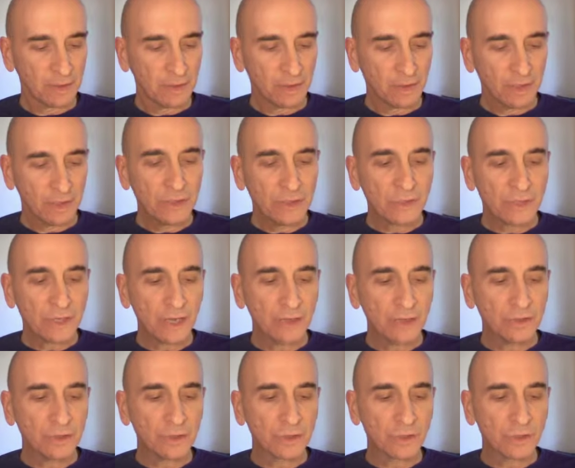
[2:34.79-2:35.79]
He said
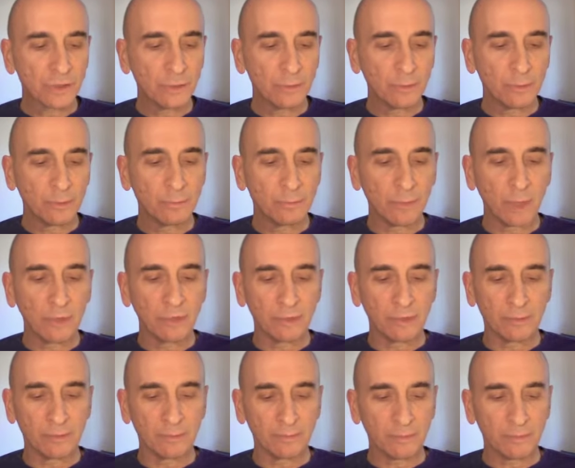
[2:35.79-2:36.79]
that the summum
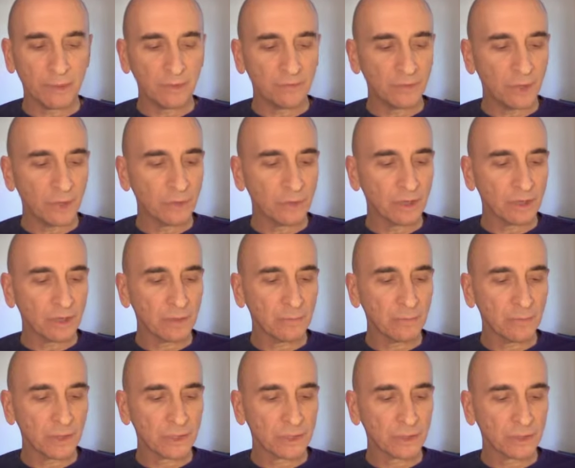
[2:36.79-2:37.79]
bonum of yogic and
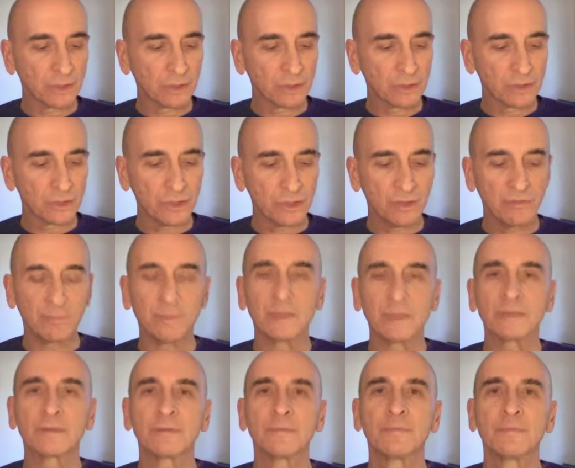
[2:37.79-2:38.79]
mystical
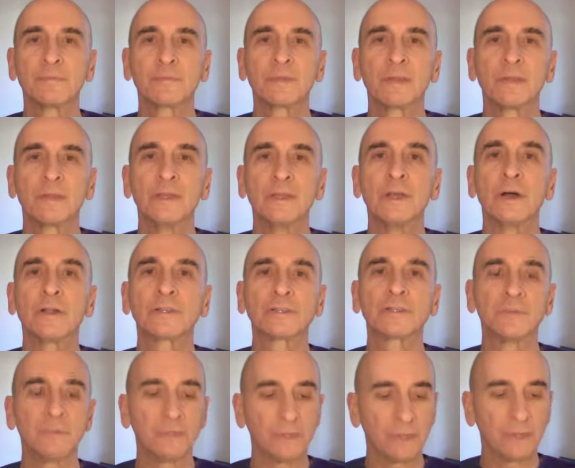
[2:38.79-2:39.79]
achievement, the
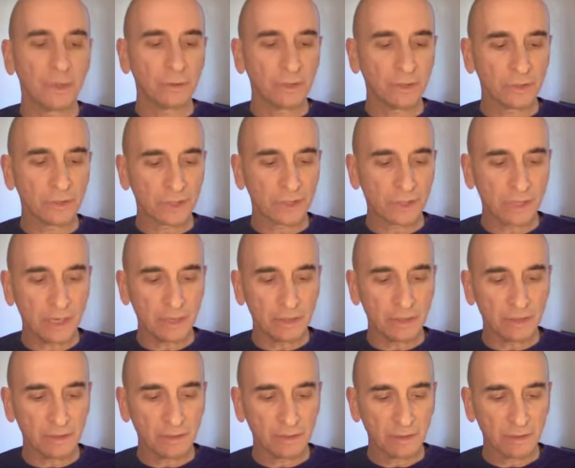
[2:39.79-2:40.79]
ultimate yogic
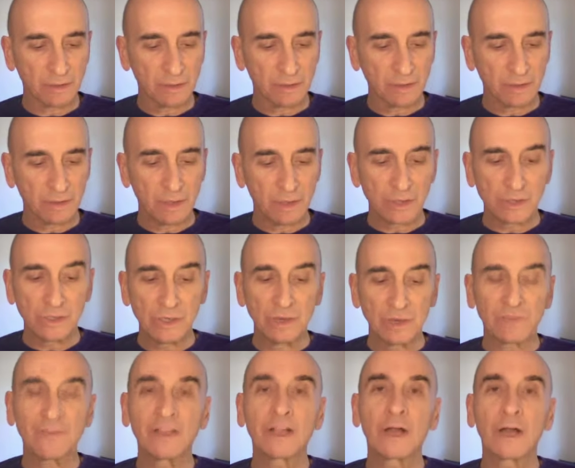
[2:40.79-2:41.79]
state, is
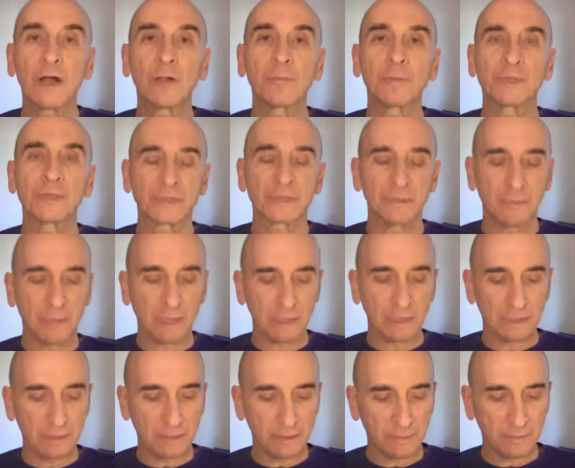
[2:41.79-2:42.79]
nirvikalpa
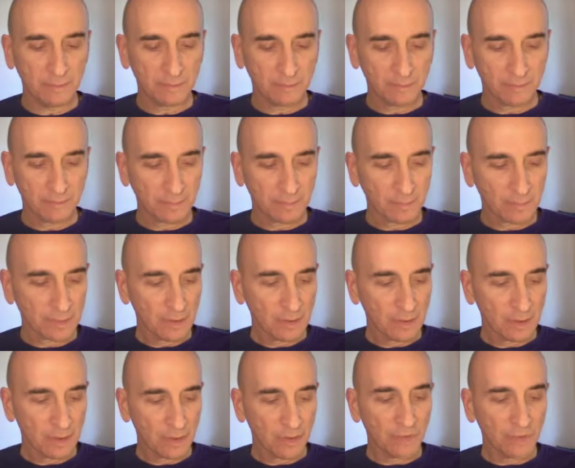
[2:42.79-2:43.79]
samadhi,
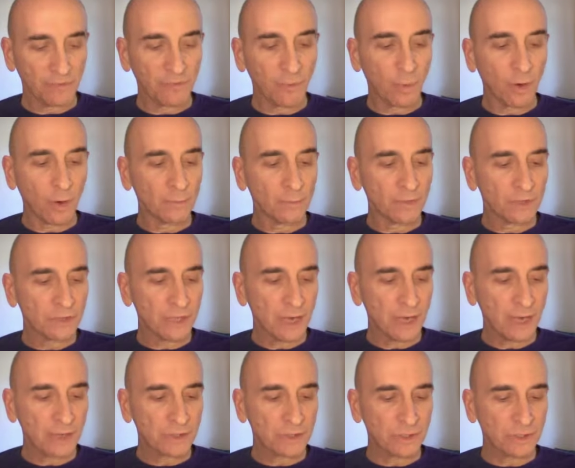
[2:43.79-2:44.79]
the formless
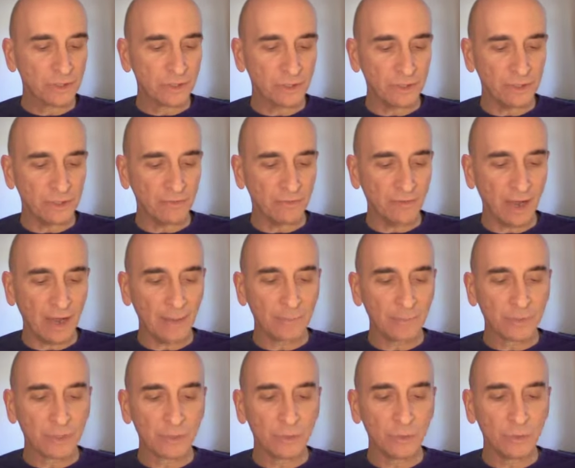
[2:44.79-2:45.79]
ecstasy of
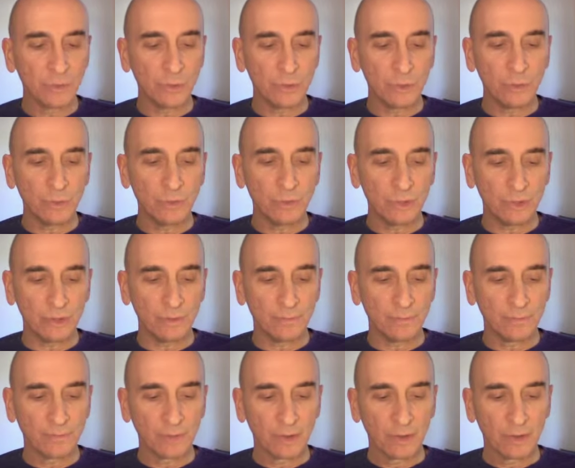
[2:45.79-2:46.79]
absolute union
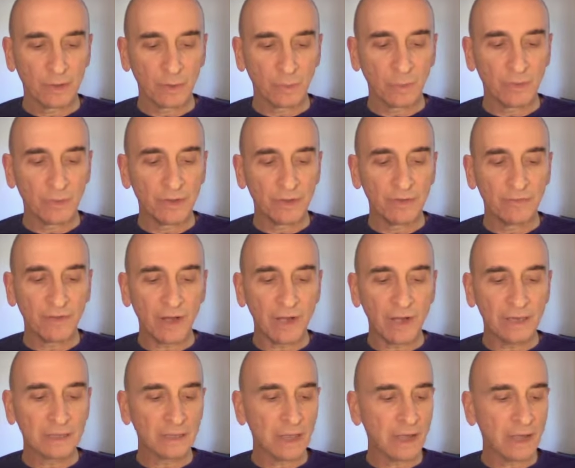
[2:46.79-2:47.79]
with the
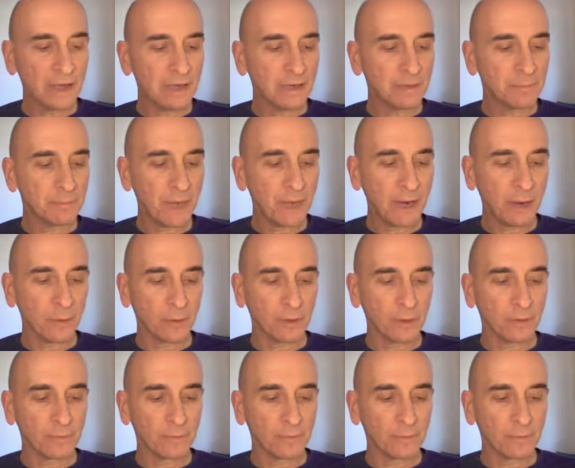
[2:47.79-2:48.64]
divine light and power